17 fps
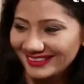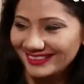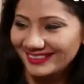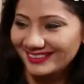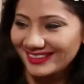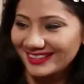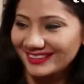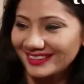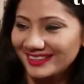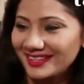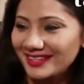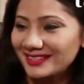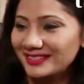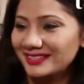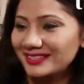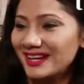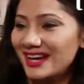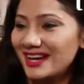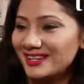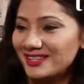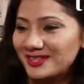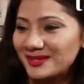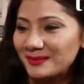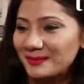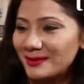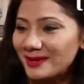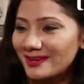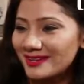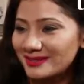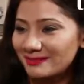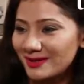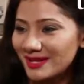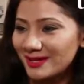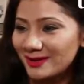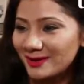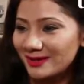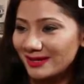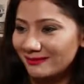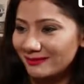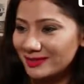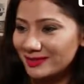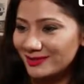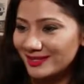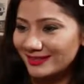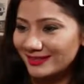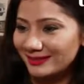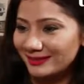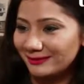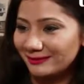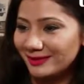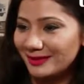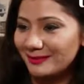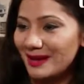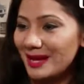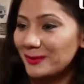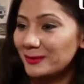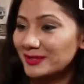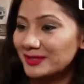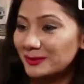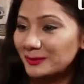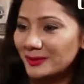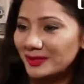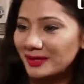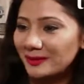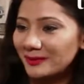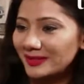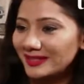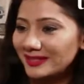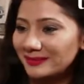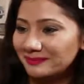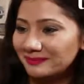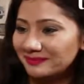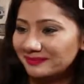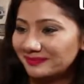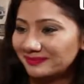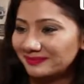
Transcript: All right. So Akshay Oberoi is playing your love interest in the yeah. film. How was it working with him?